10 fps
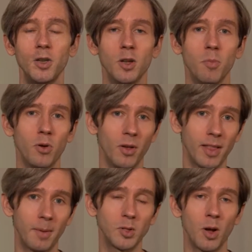that you can put your
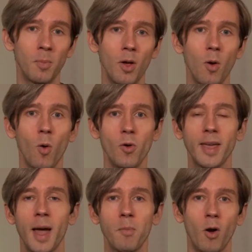laptop or your
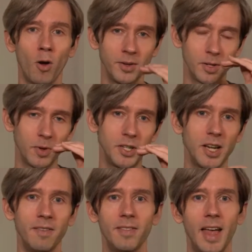camera on to
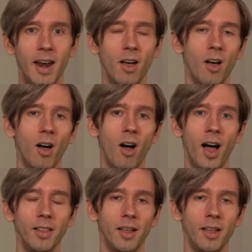achieve that eye